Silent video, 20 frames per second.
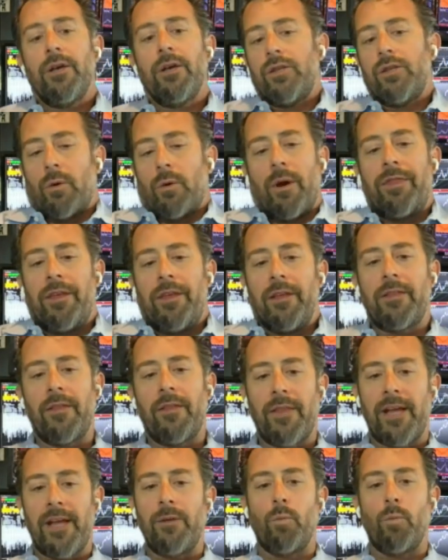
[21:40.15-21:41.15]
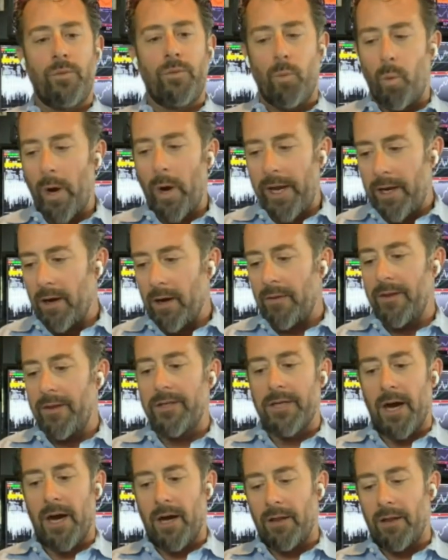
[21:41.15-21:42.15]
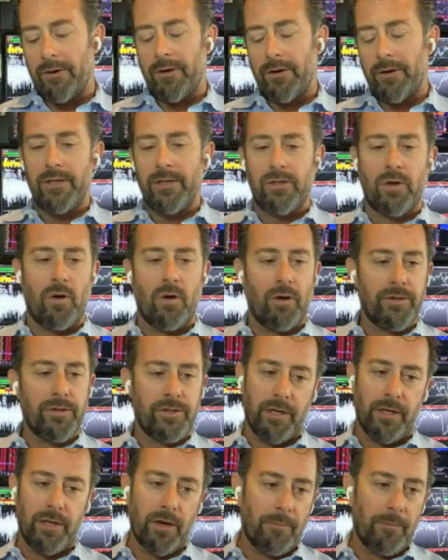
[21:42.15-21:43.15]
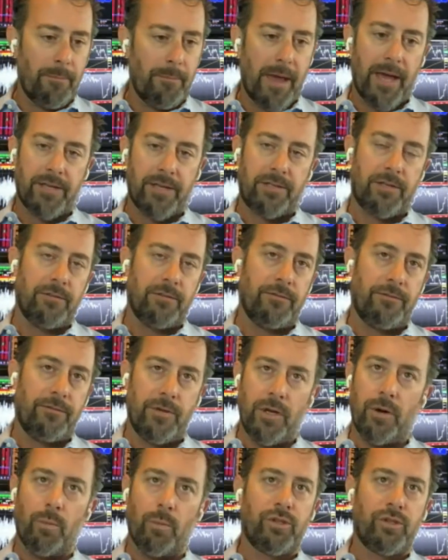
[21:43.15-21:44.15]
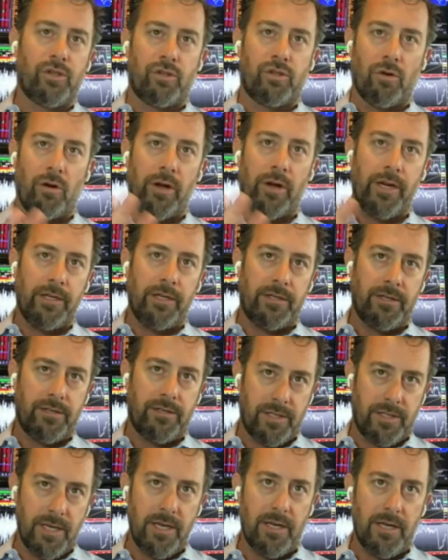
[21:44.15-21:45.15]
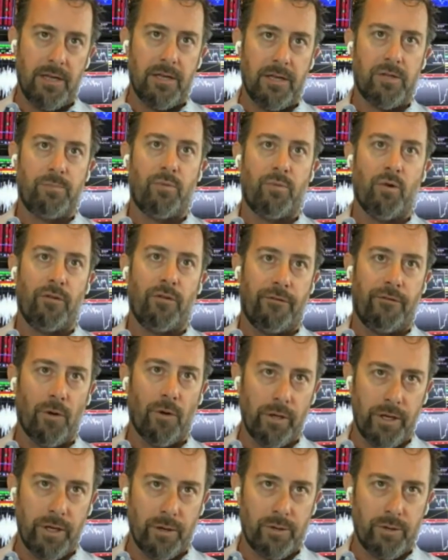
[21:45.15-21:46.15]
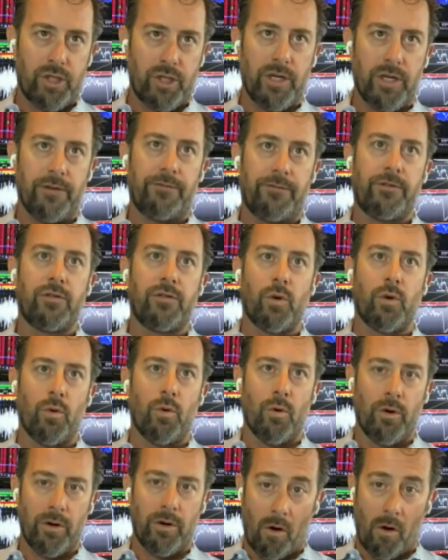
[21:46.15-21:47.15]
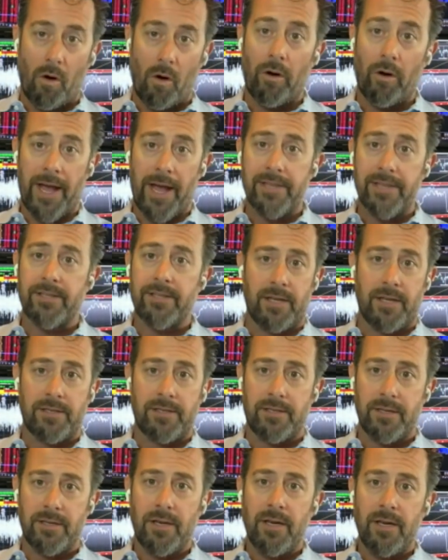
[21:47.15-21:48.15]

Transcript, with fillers: So I think that that weight on the dollar is causing a massive, you know, we're starting to see this portfolio shift toward hard assets.